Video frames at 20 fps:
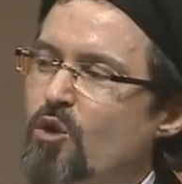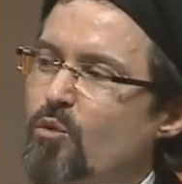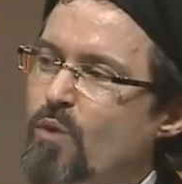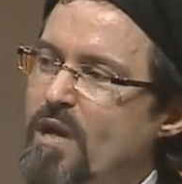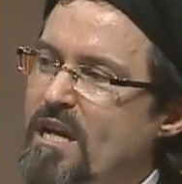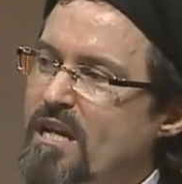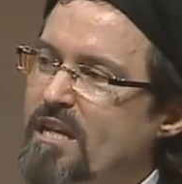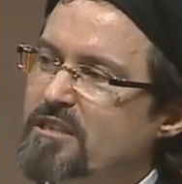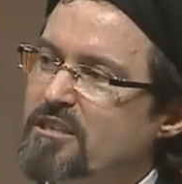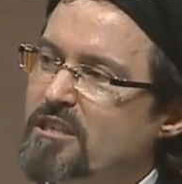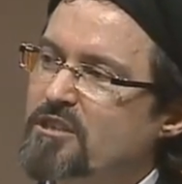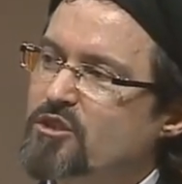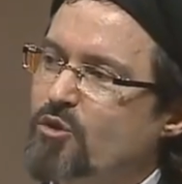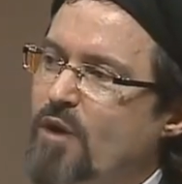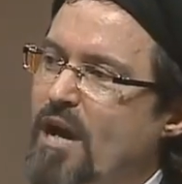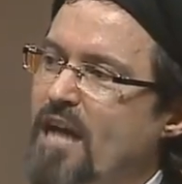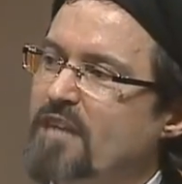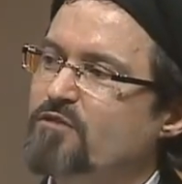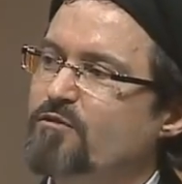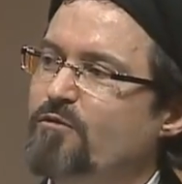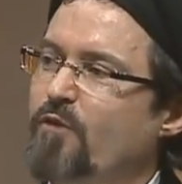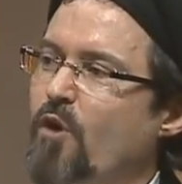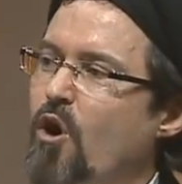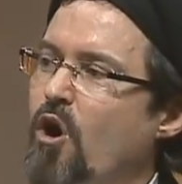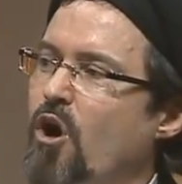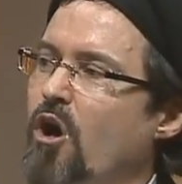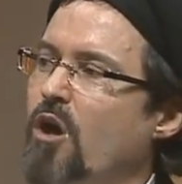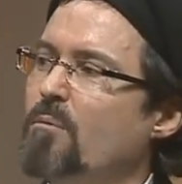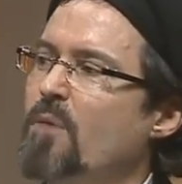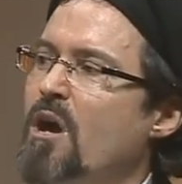We need to
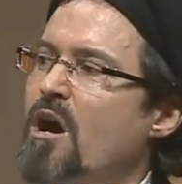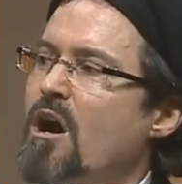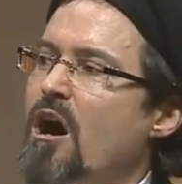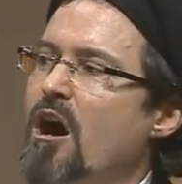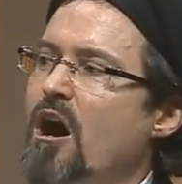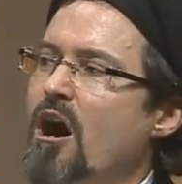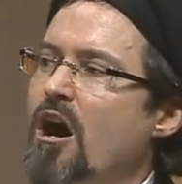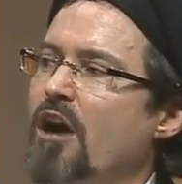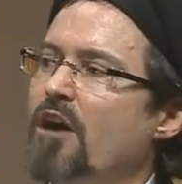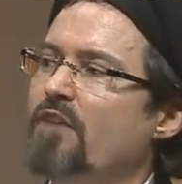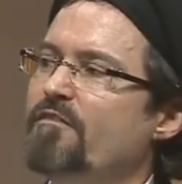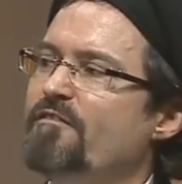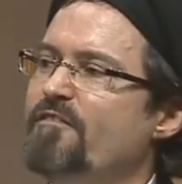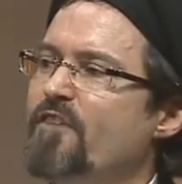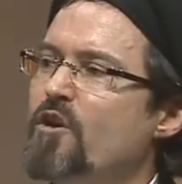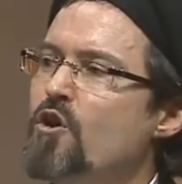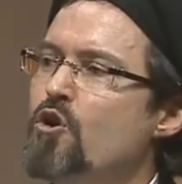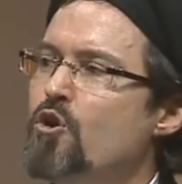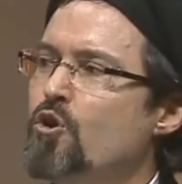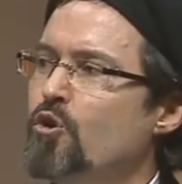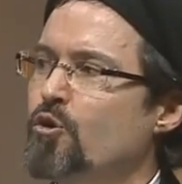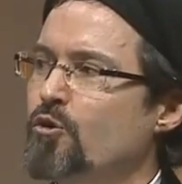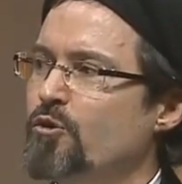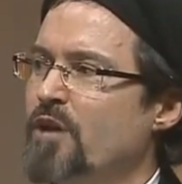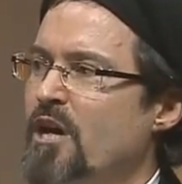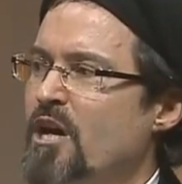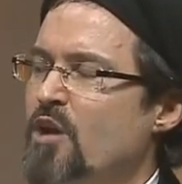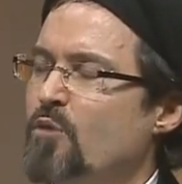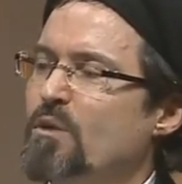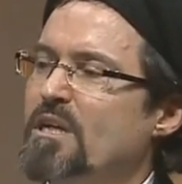transform our food.